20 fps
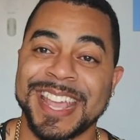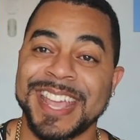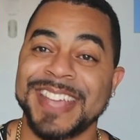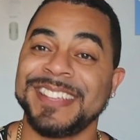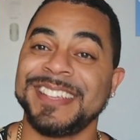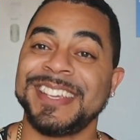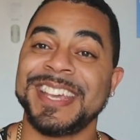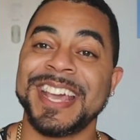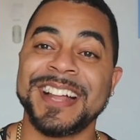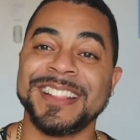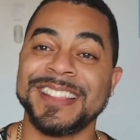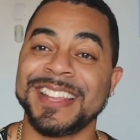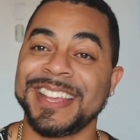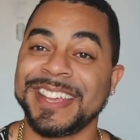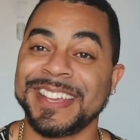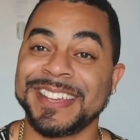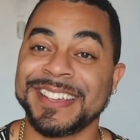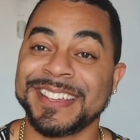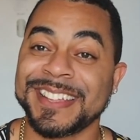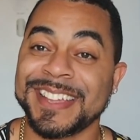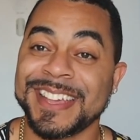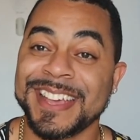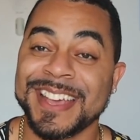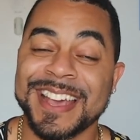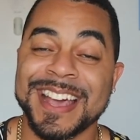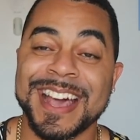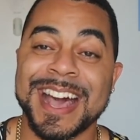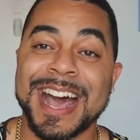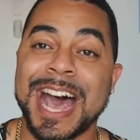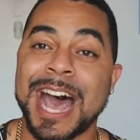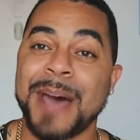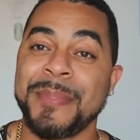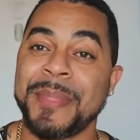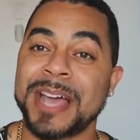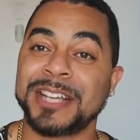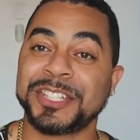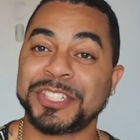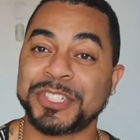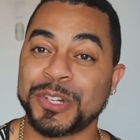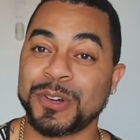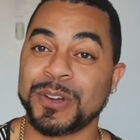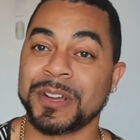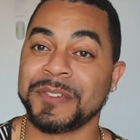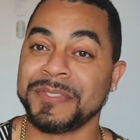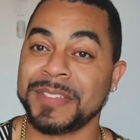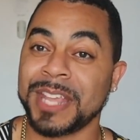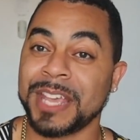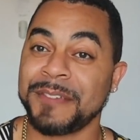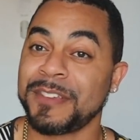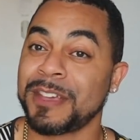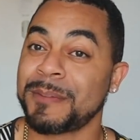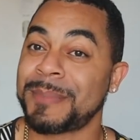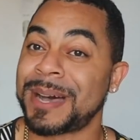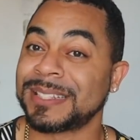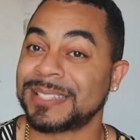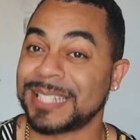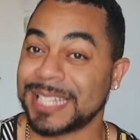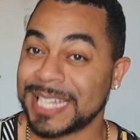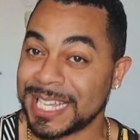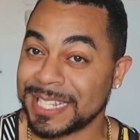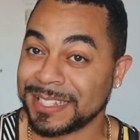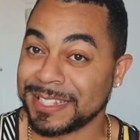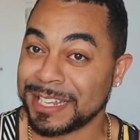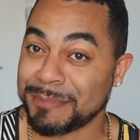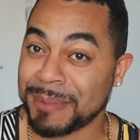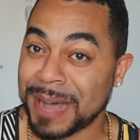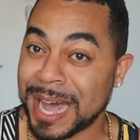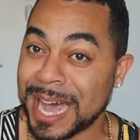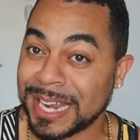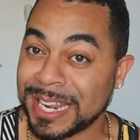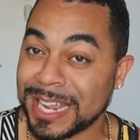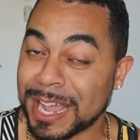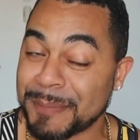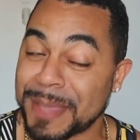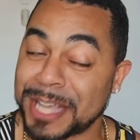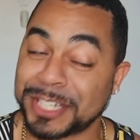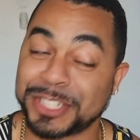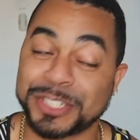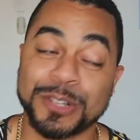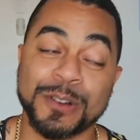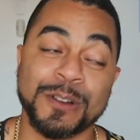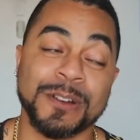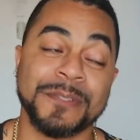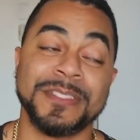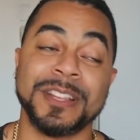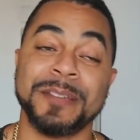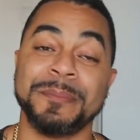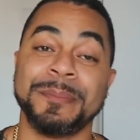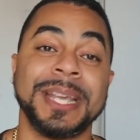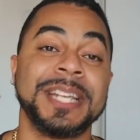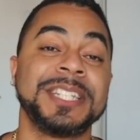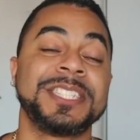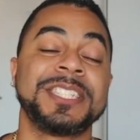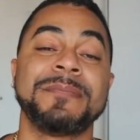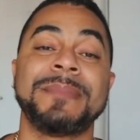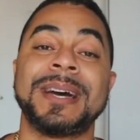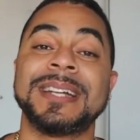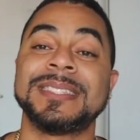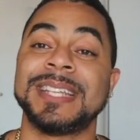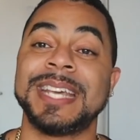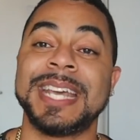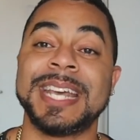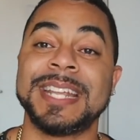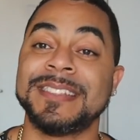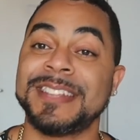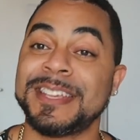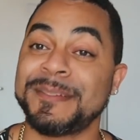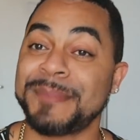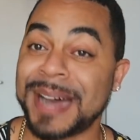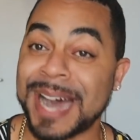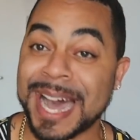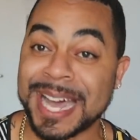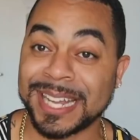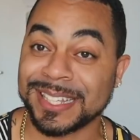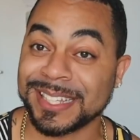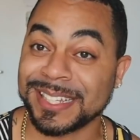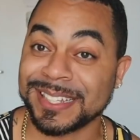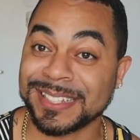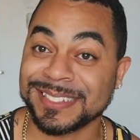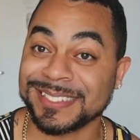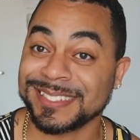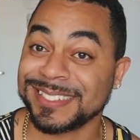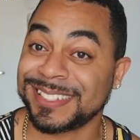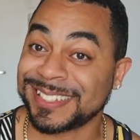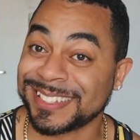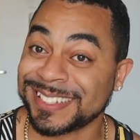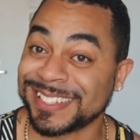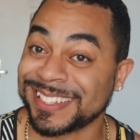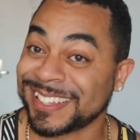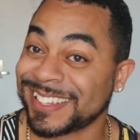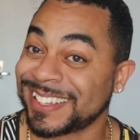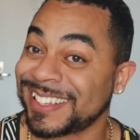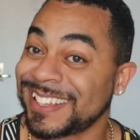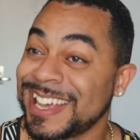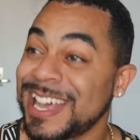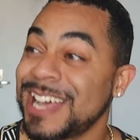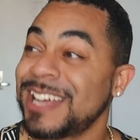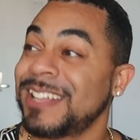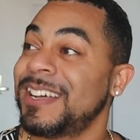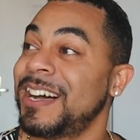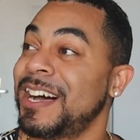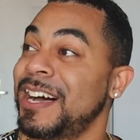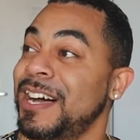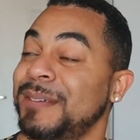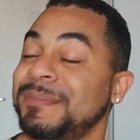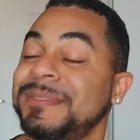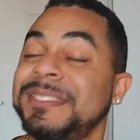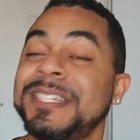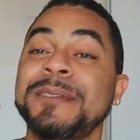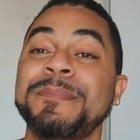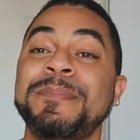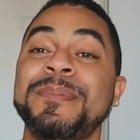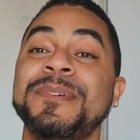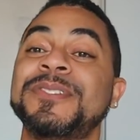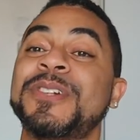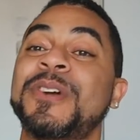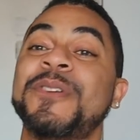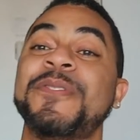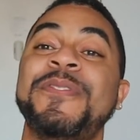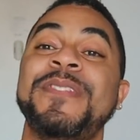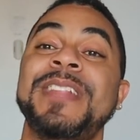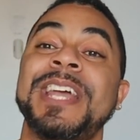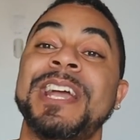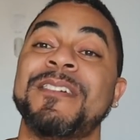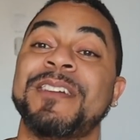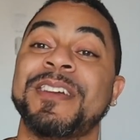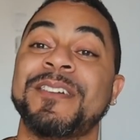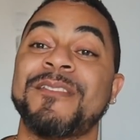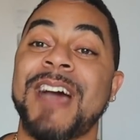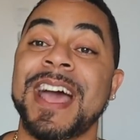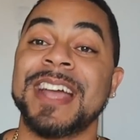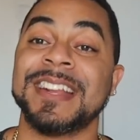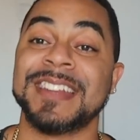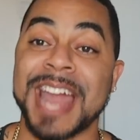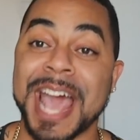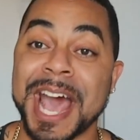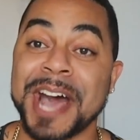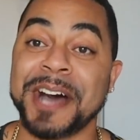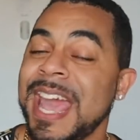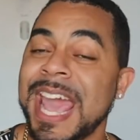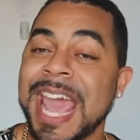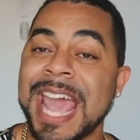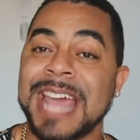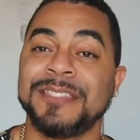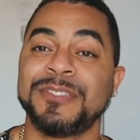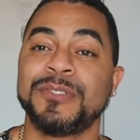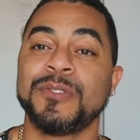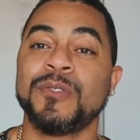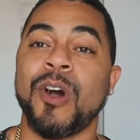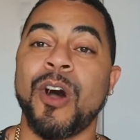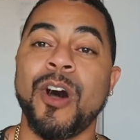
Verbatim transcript: and yelling. I'm not sure if Nivea about to hit anybody. I'm not sure if LaMisha about to hit anybody. um, tempers are flaring right now. And through